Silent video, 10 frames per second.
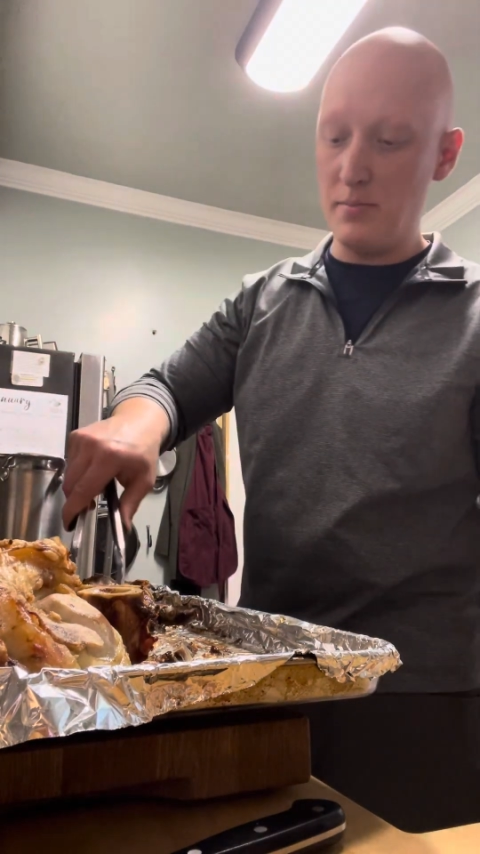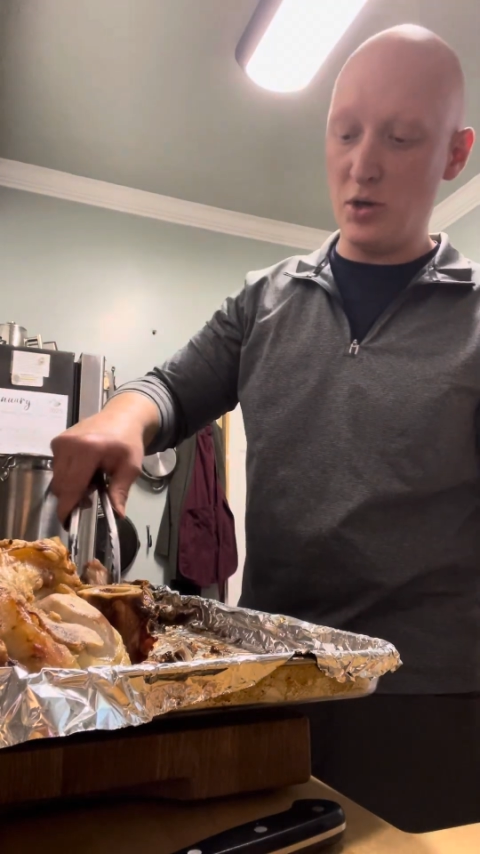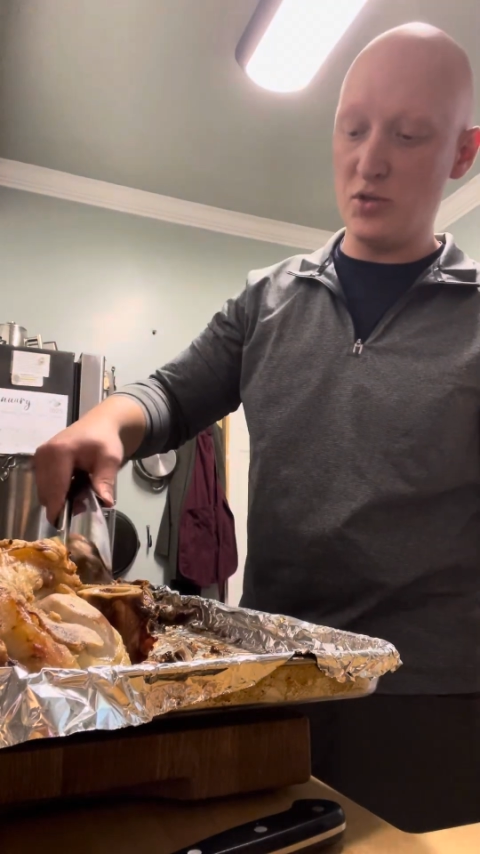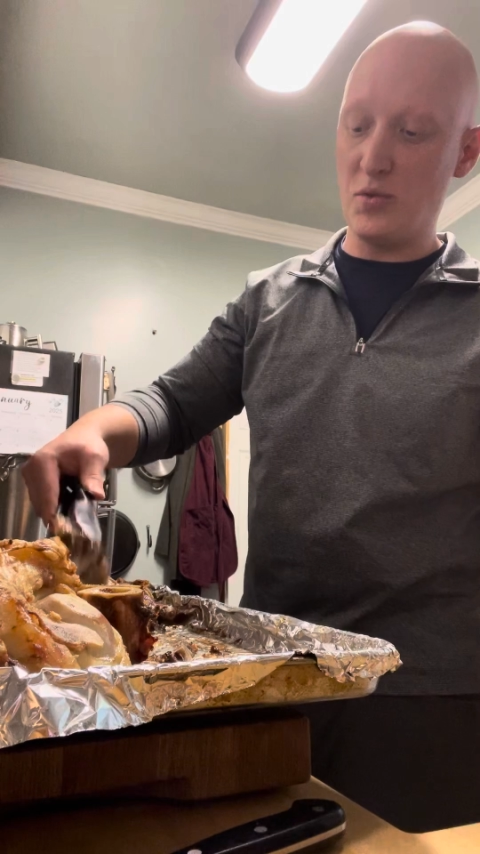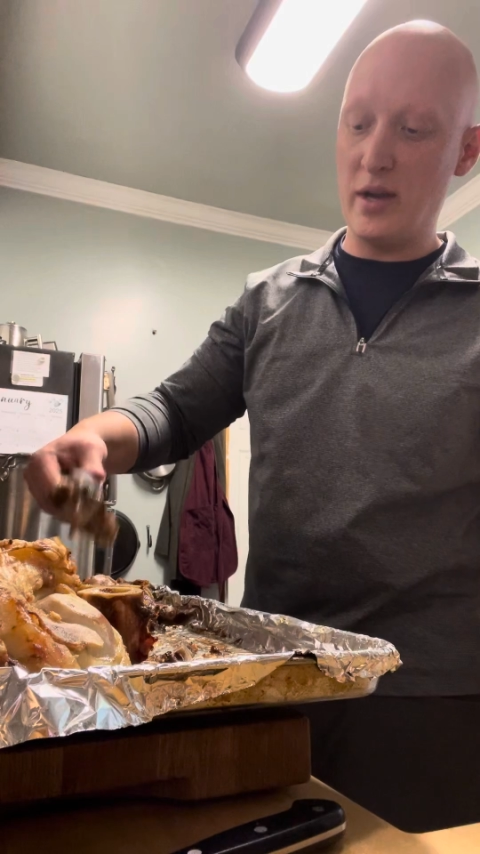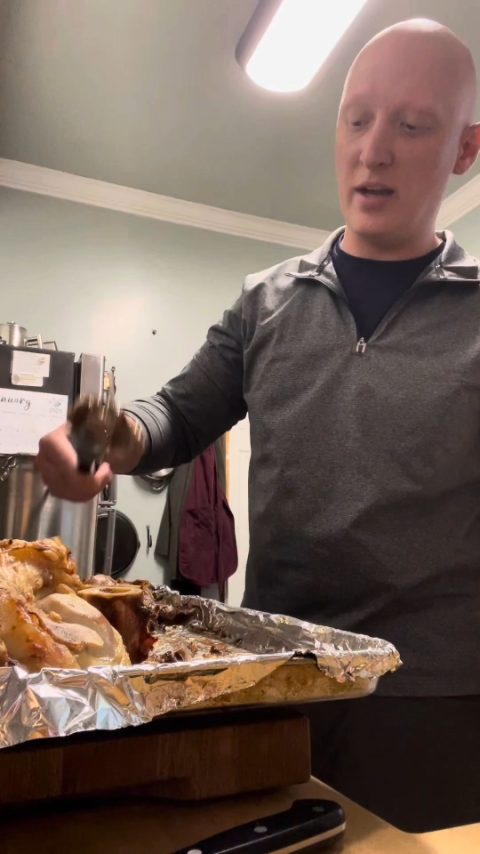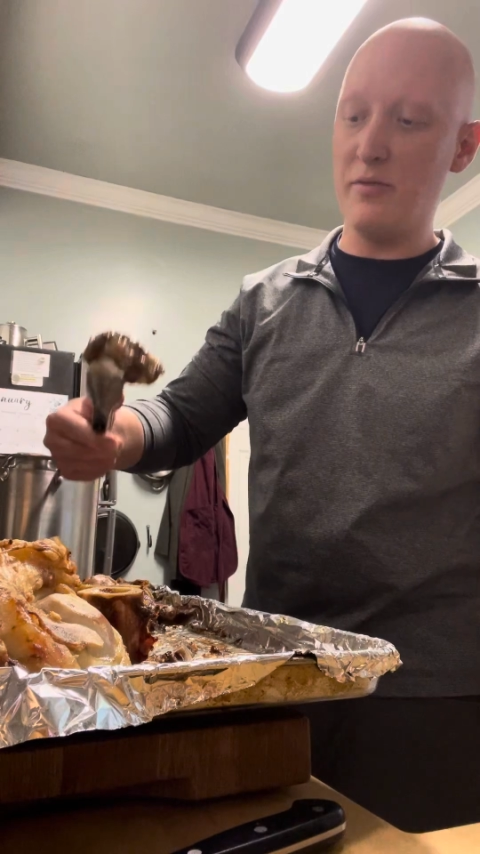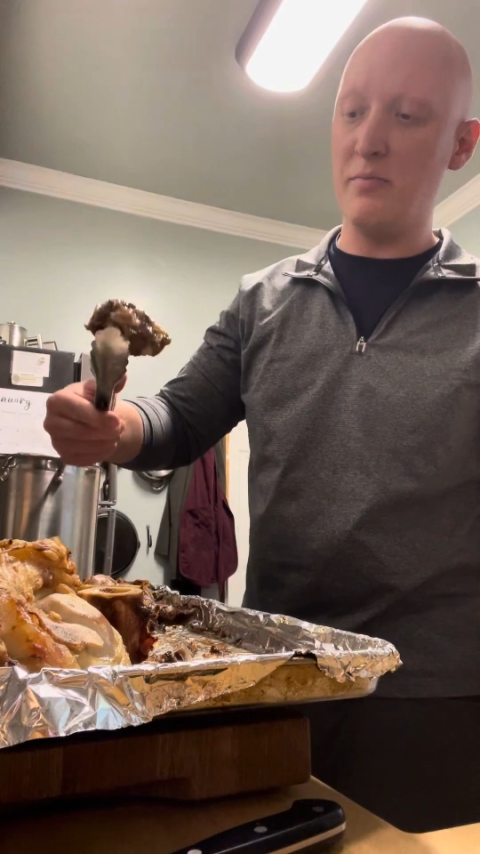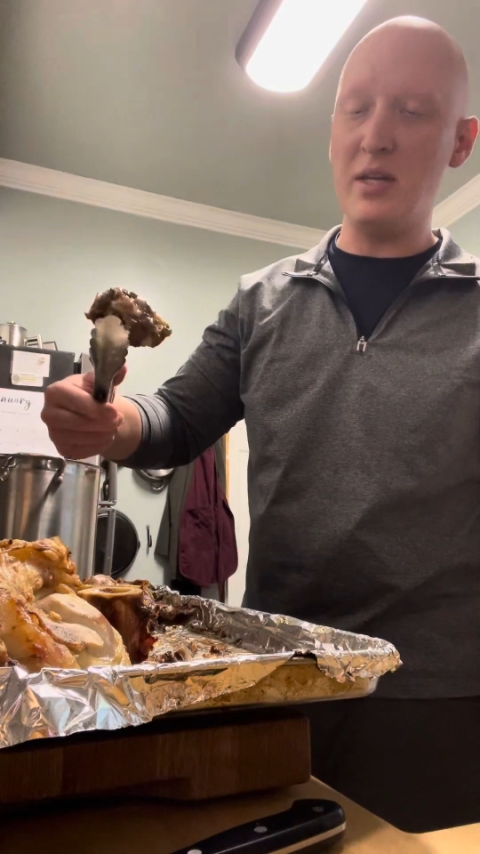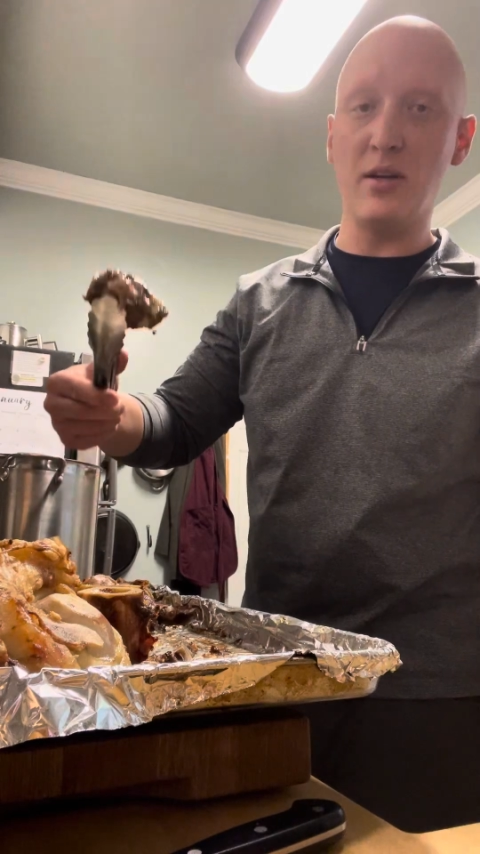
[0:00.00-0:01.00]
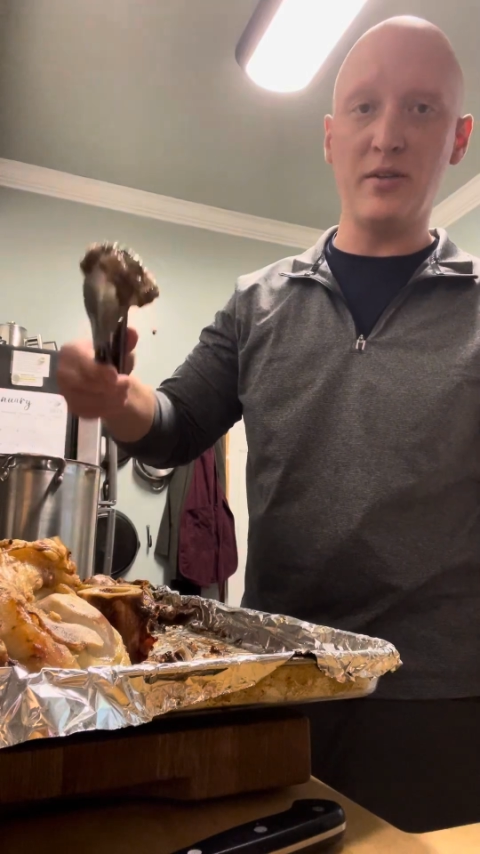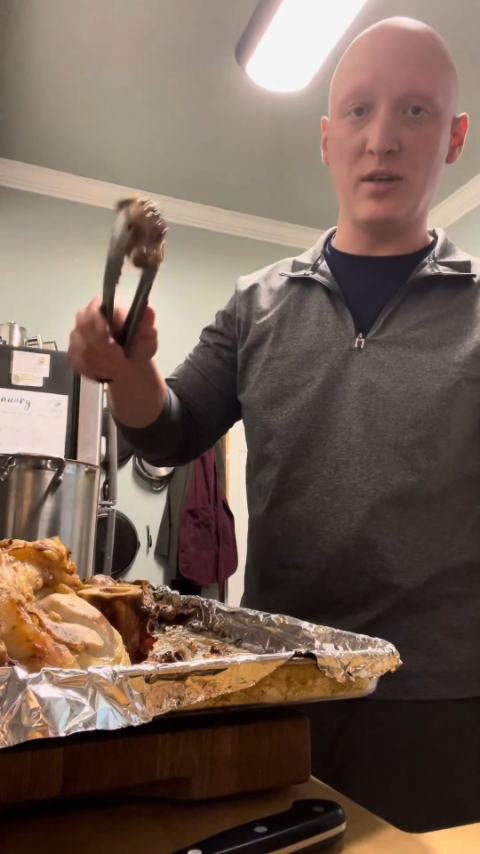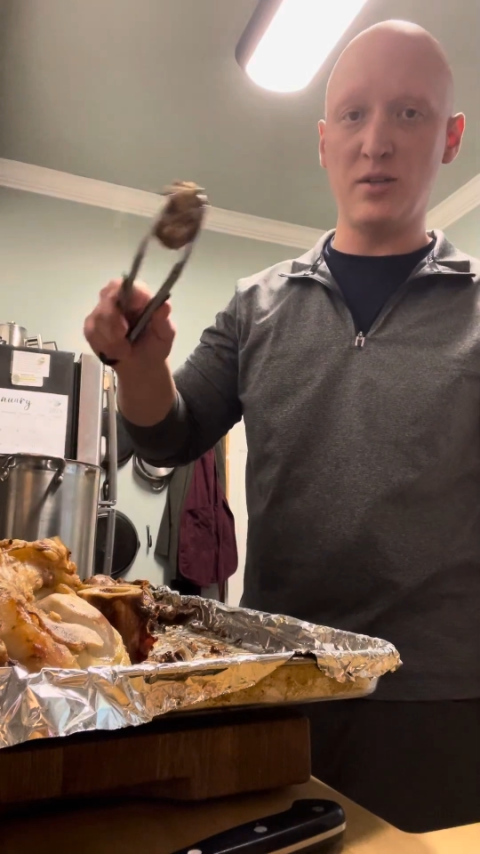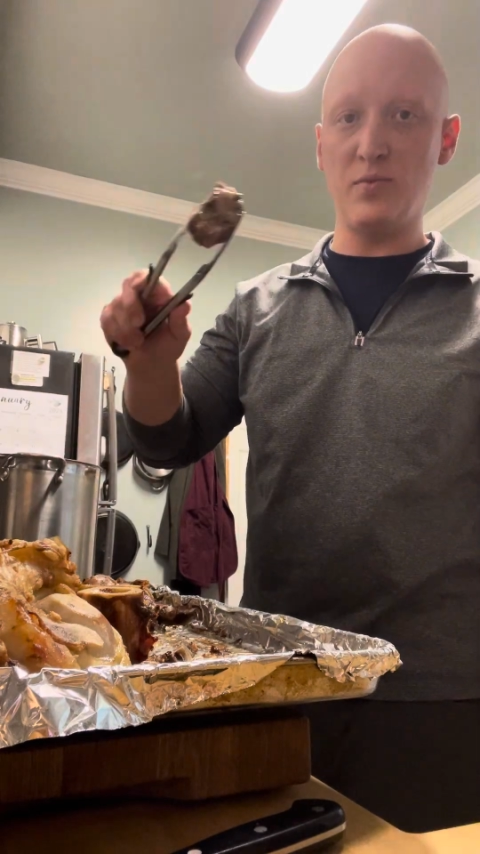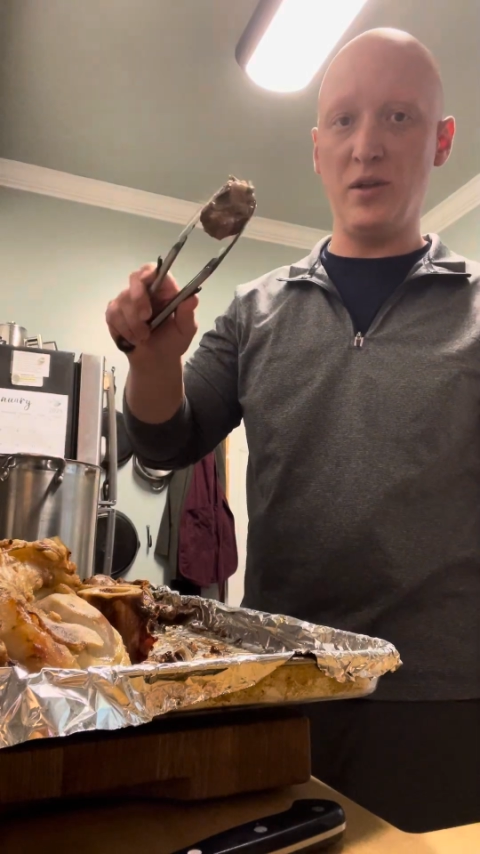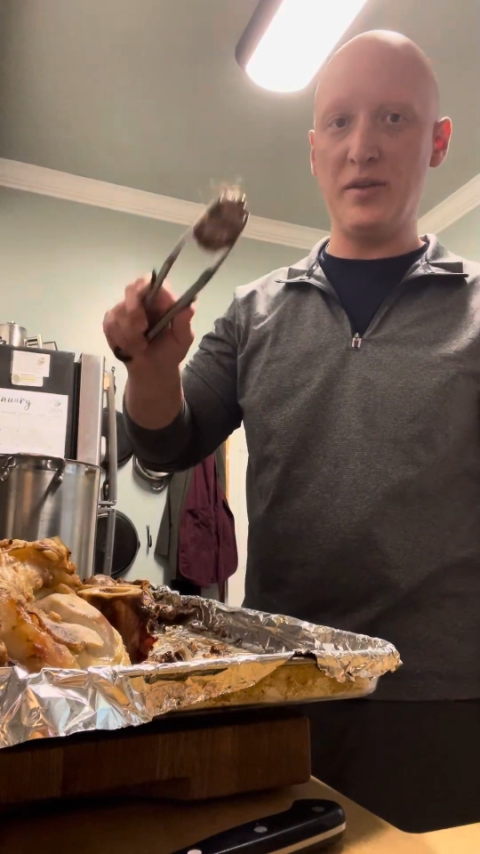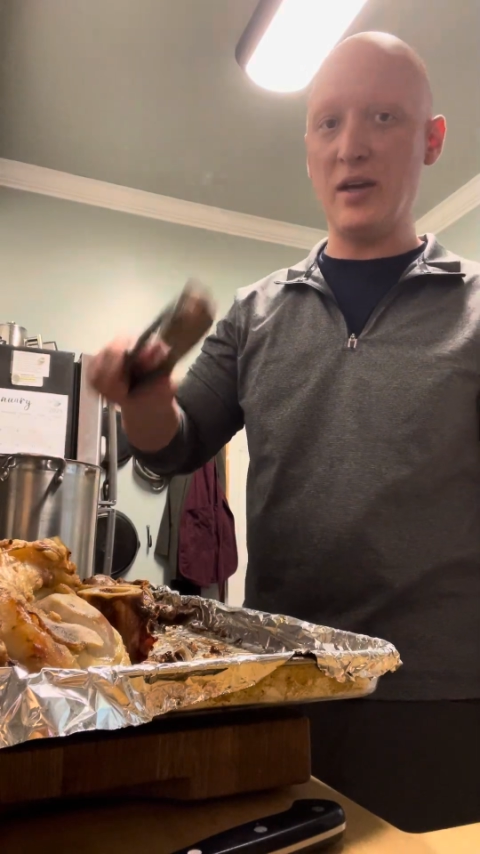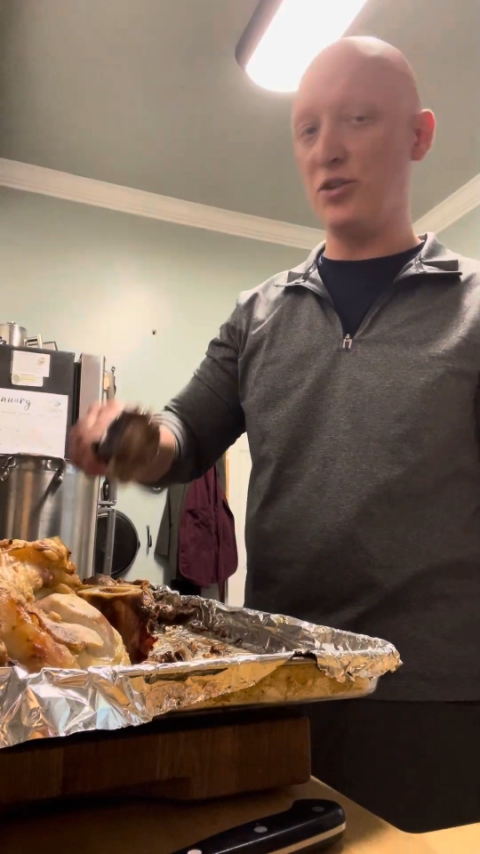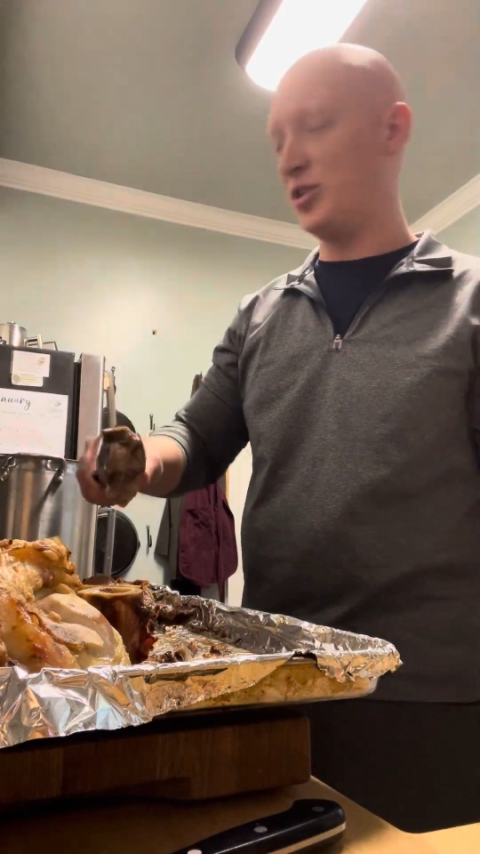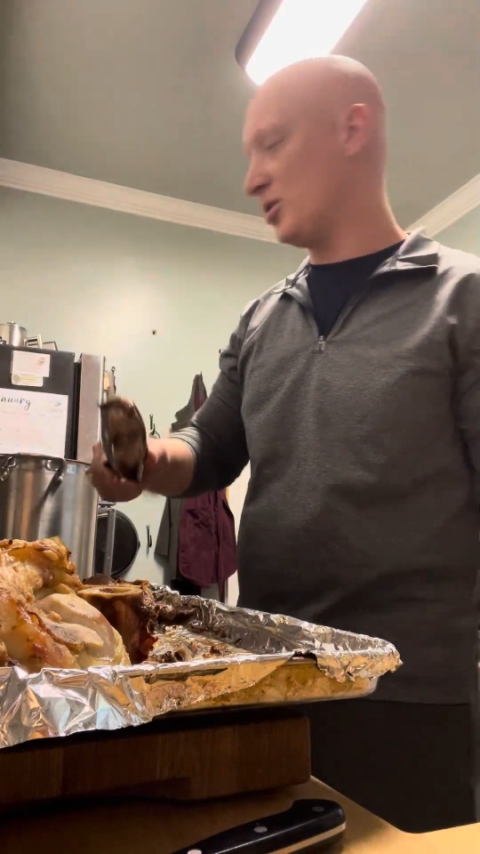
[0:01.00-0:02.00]
bones will have meat on there as well, and
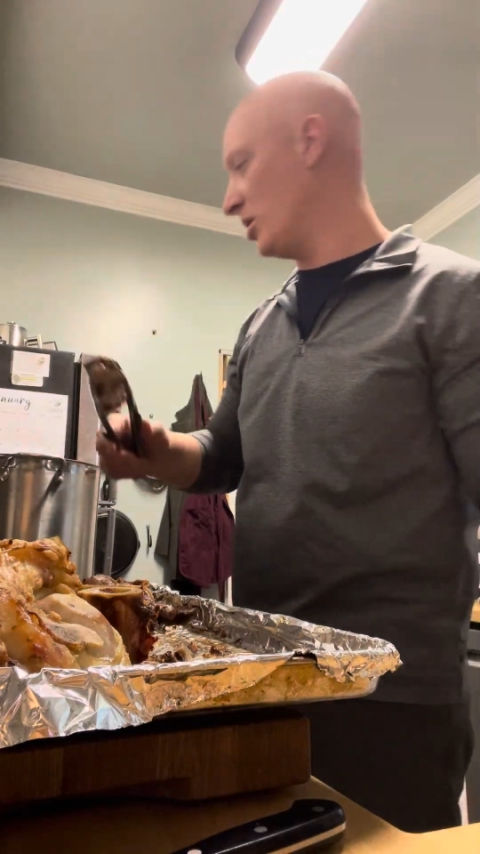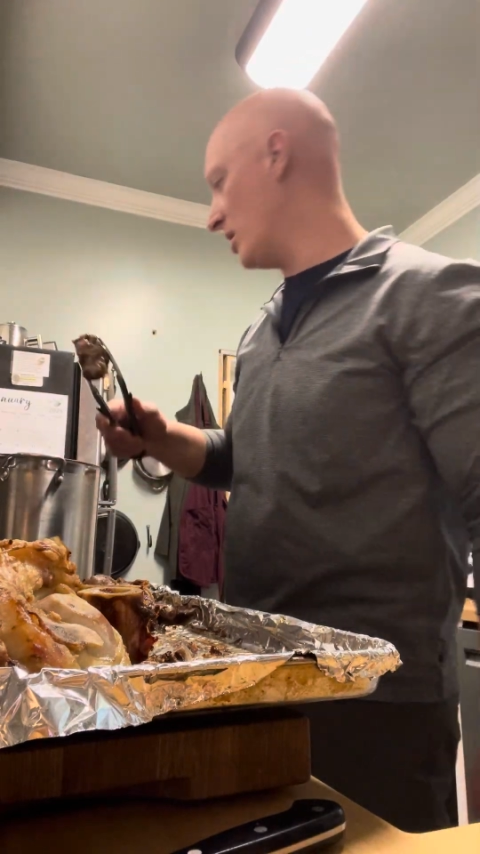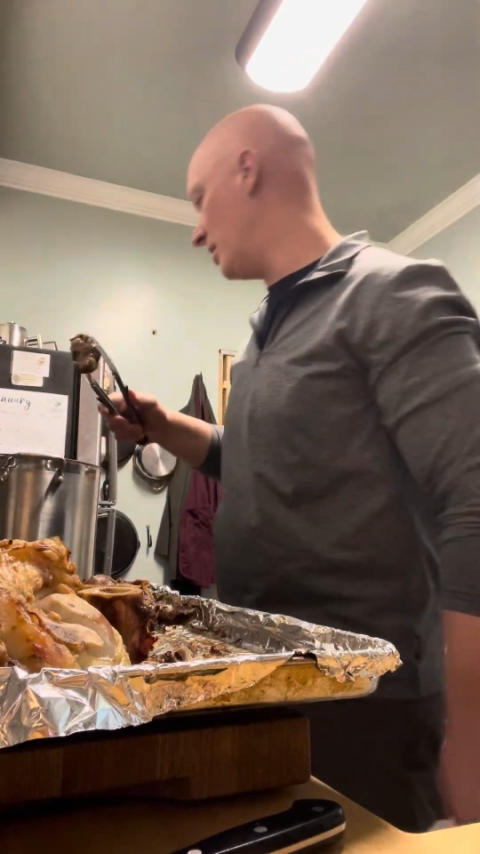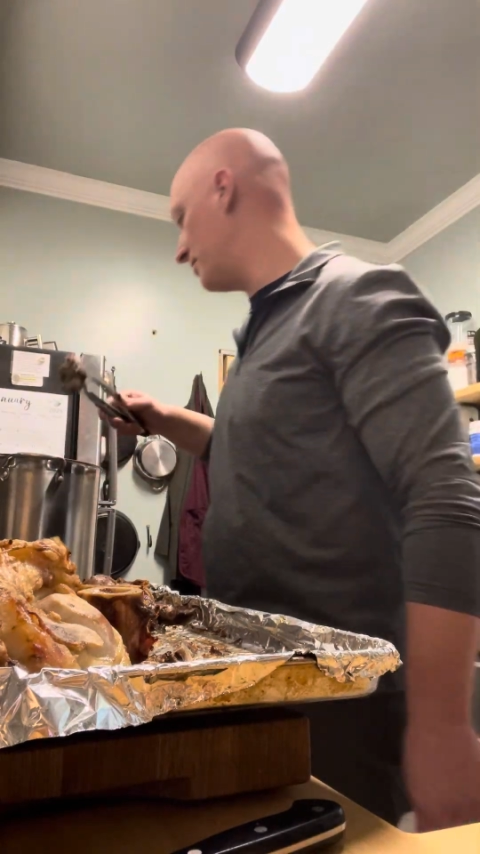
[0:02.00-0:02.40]
that'll just cook off,